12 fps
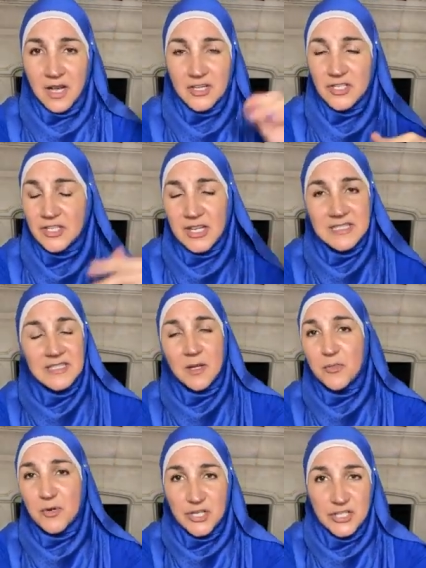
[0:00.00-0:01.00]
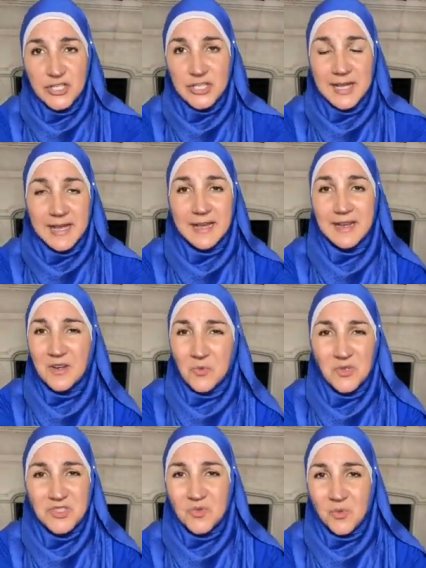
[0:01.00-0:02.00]
she doesn't appreciate, and
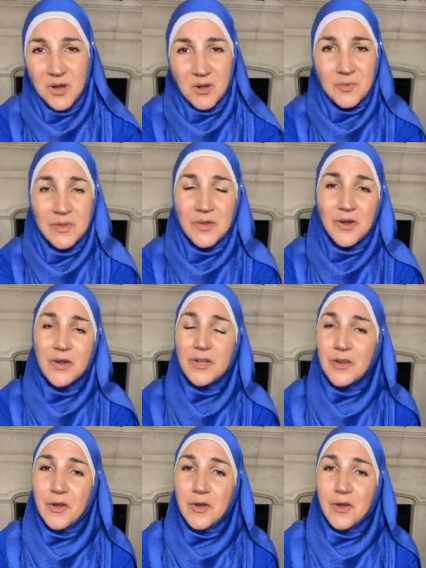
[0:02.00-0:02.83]
what's wrong with her?